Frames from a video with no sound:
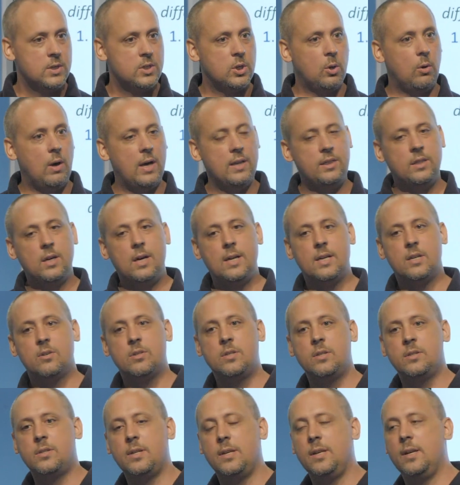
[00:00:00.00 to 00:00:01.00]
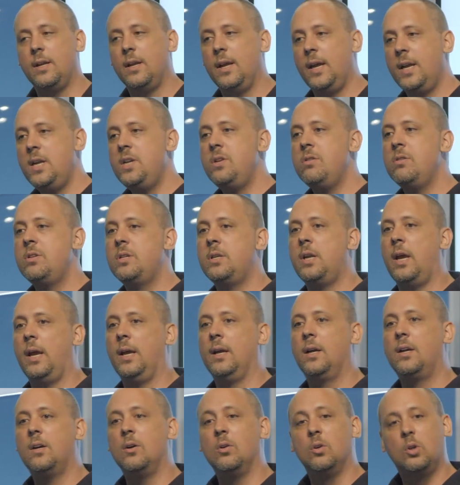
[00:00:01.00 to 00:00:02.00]
So I thought this is an
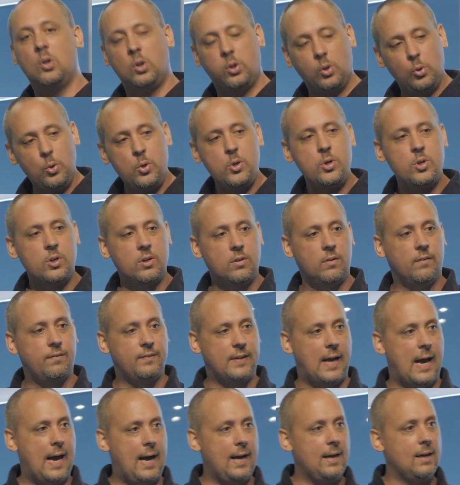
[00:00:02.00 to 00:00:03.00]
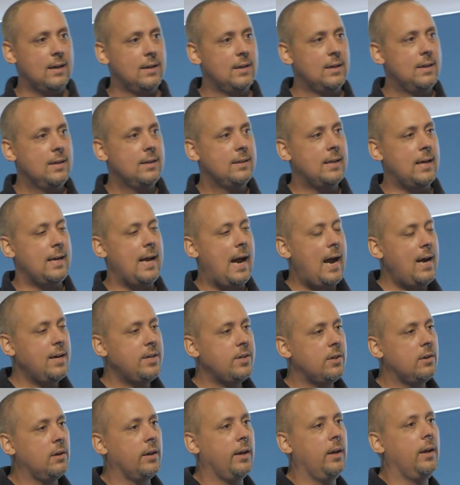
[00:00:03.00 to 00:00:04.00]
interesting conclusion of that
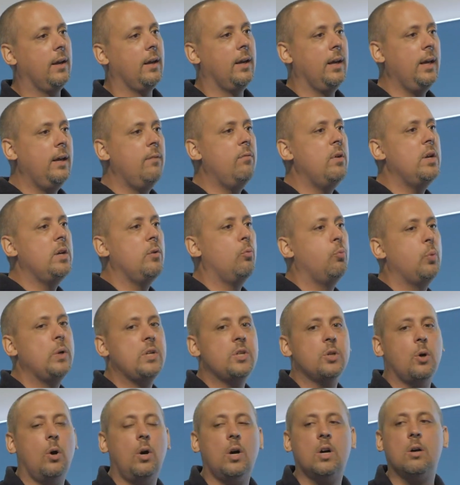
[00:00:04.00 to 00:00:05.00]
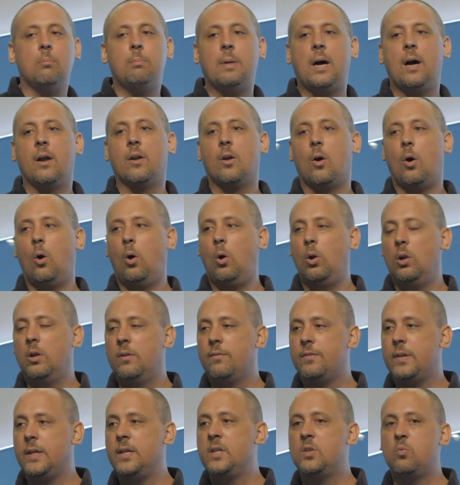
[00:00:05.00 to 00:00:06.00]
actually, even if we talk about all
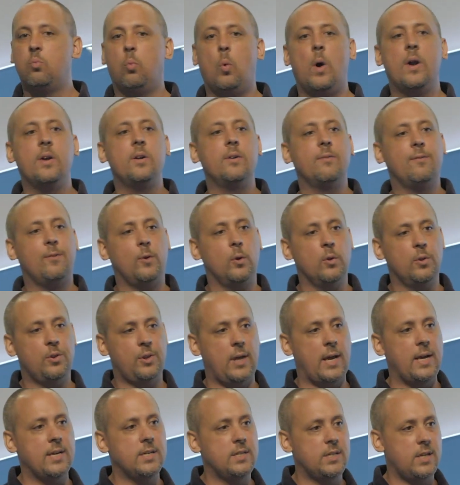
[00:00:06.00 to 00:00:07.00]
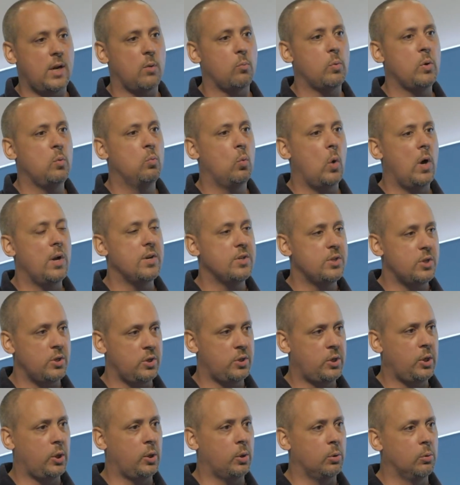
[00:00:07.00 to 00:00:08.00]
of these wonderful things that we want to
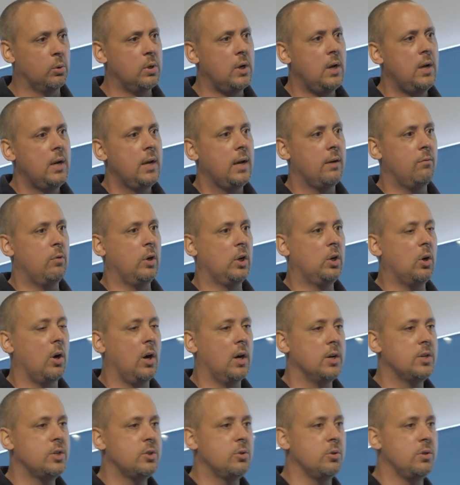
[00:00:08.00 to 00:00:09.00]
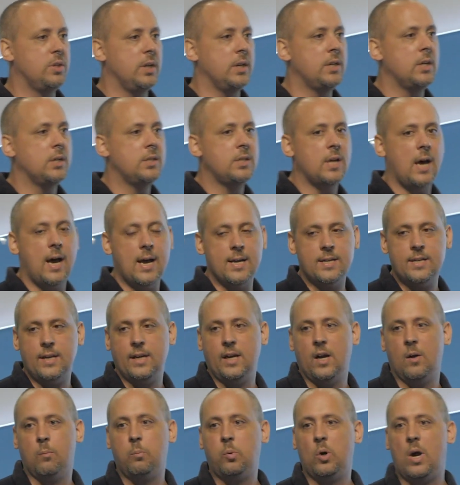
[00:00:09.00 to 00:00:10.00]
do in regards to
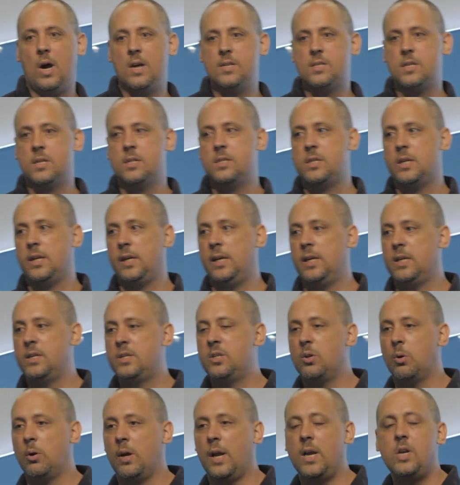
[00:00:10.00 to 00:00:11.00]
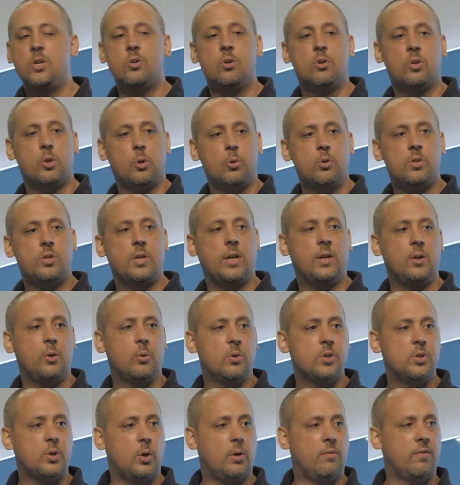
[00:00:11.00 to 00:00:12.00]
digitizing our processes or introducing
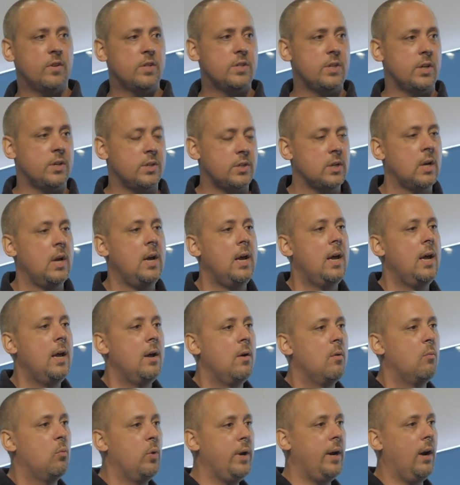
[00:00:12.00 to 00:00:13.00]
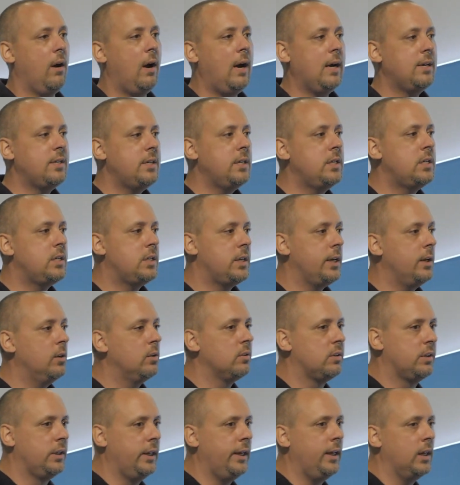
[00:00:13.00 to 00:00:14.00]
new services, we are actually
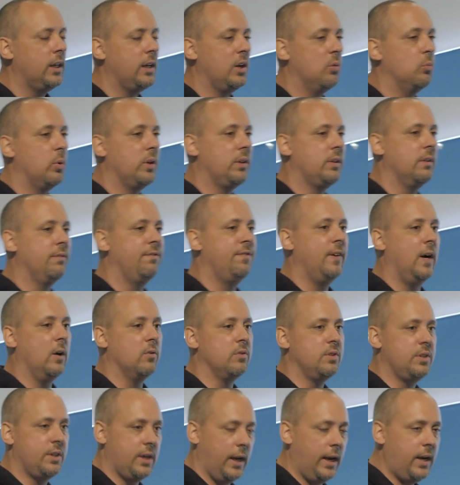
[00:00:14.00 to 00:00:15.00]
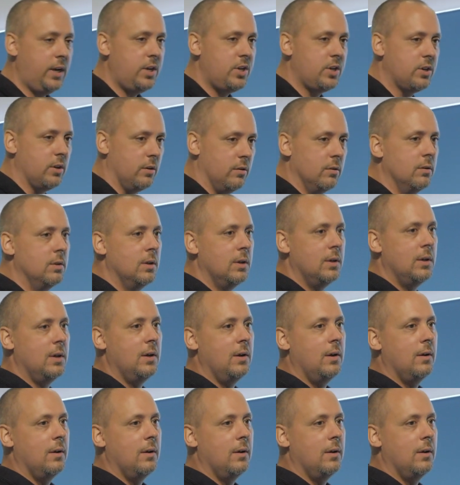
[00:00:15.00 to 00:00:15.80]
still dealing with the foundation